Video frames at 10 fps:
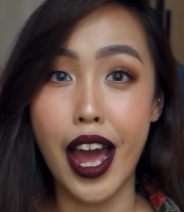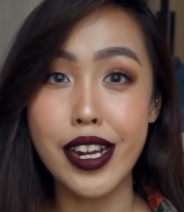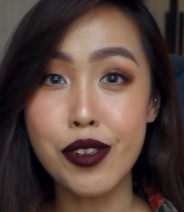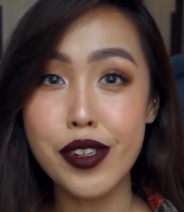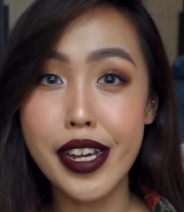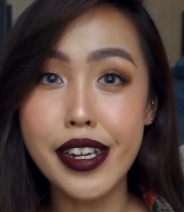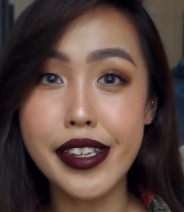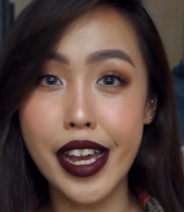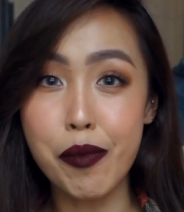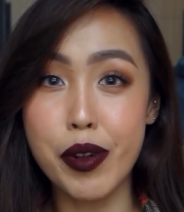I look like a
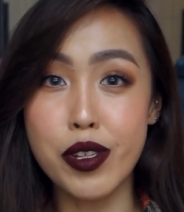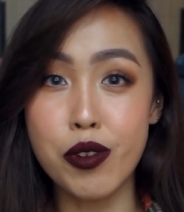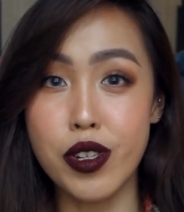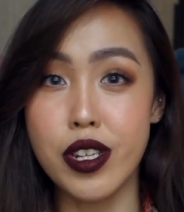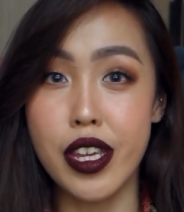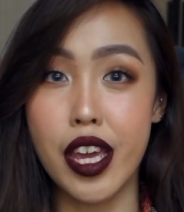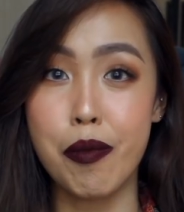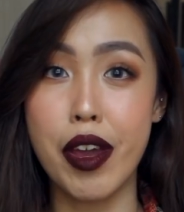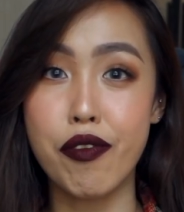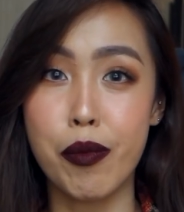dead person who just came
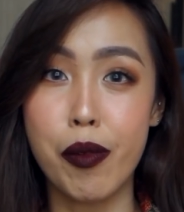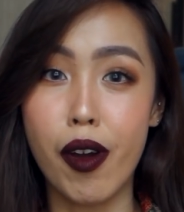back from a